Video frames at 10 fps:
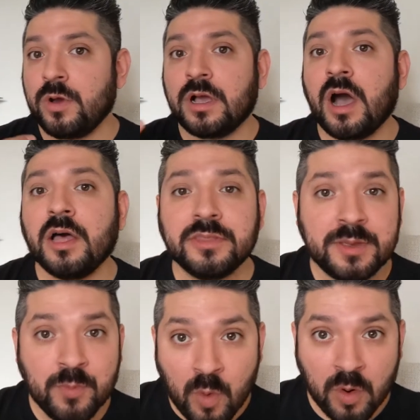or
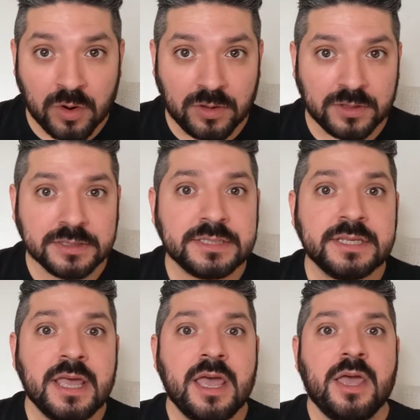godly
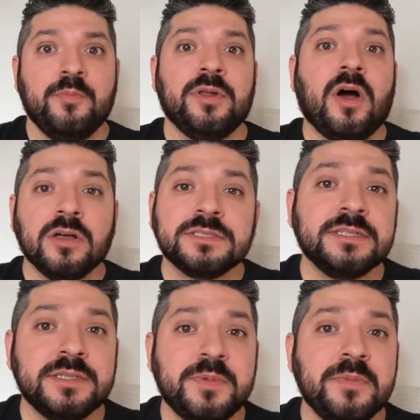morals, but
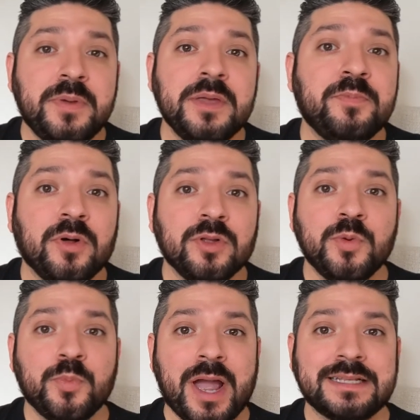also to be people
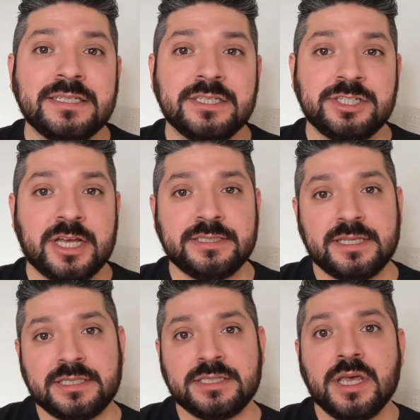who practice
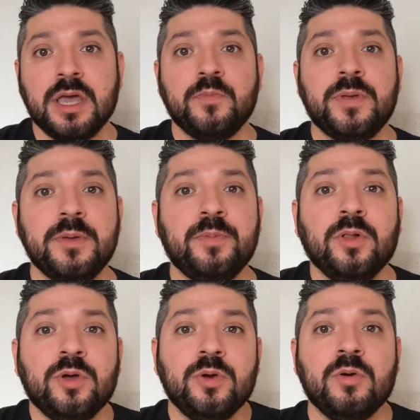justice,
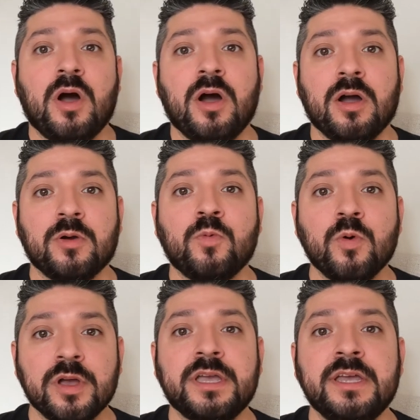people who are
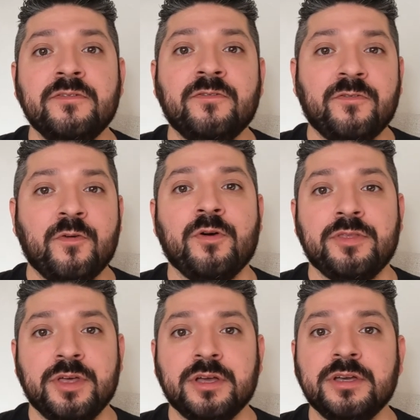working
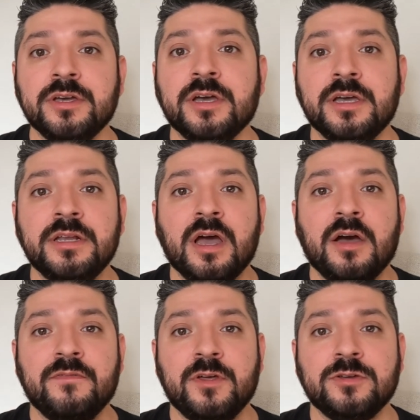for the good
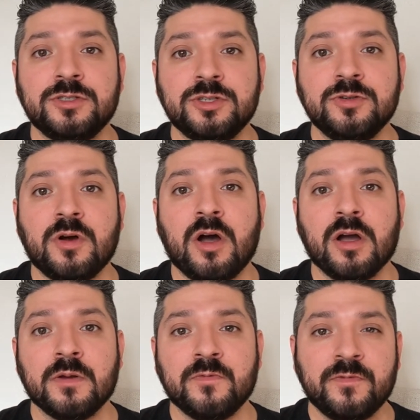of those who
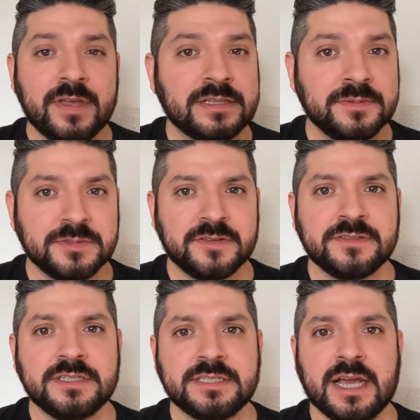are victims
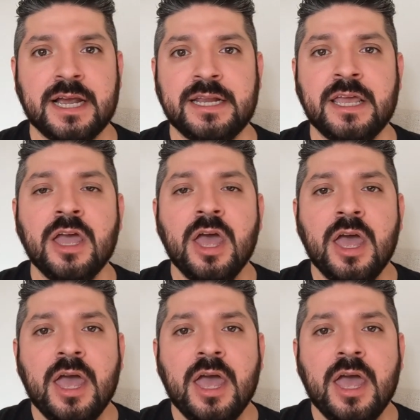of society.